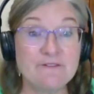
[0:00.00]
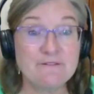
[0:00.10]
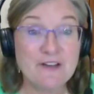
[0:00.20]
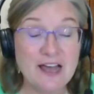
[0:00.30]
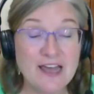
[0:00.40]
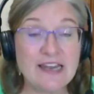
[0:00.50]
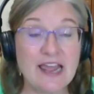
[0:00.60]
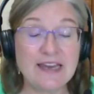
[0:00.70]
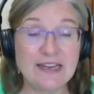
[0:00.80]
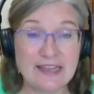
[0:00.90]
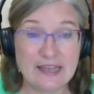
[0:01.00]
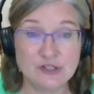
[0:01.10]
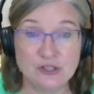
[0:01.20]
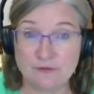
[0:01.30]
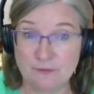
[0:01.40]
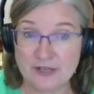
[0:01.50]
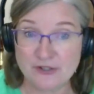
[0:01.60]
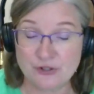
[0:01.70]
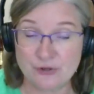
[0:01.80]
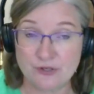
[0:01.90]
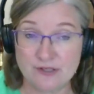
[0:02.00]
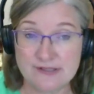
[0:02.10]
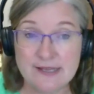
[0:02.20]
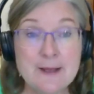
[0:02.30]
fun and engaging for my students.